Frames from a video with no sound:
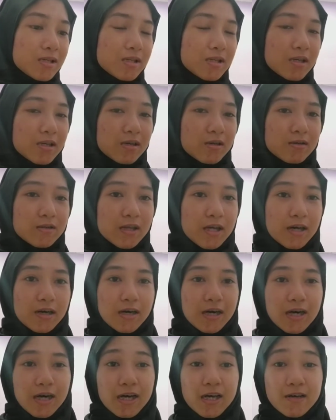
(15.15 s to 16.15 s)
Now yeah,
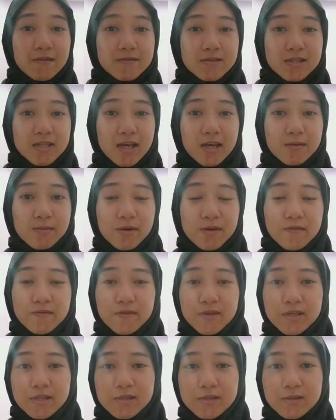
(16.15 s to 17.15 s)
I have set my
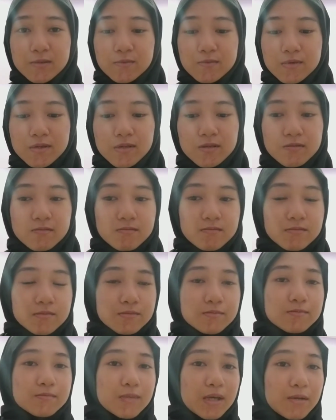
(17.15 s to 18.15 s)
face with
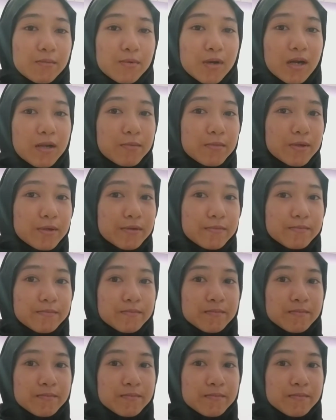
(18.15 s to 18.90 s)
my primer